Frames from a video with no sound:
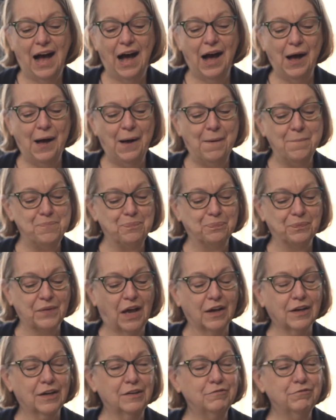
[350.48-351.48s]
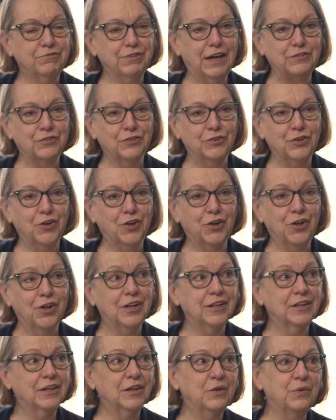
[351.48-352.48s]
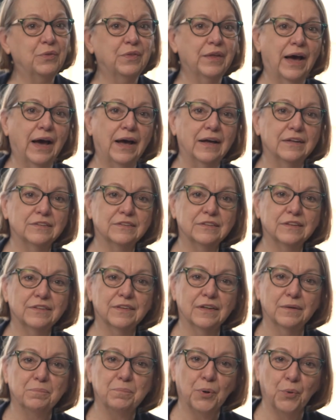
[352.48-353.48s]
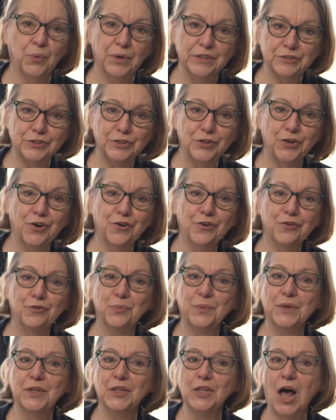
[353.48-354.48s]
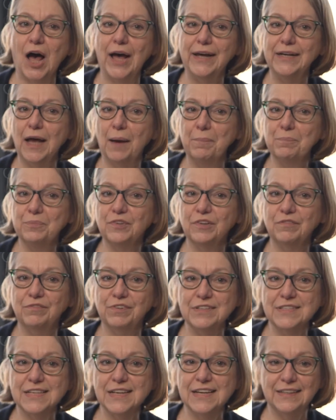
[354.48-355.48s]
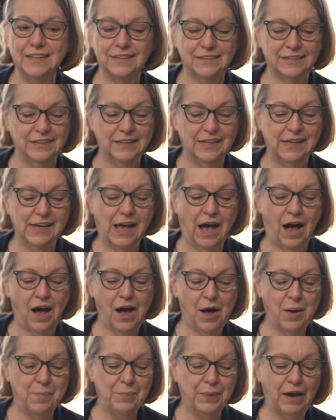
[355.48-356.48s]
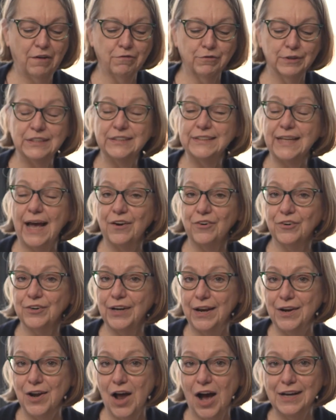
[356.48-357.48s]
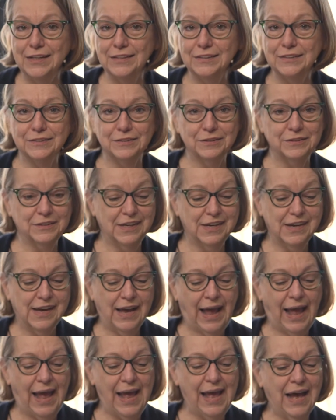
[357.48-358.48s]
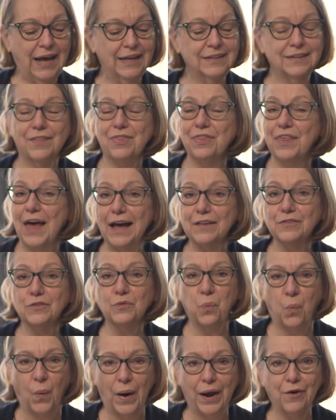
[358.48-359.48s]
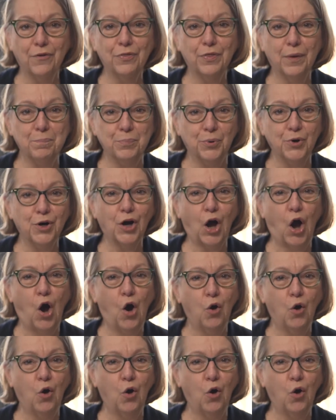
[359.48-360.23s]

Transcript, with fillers: Um, a confessional that the parishioners would line up to visit um, every Saturday night. And that's where the book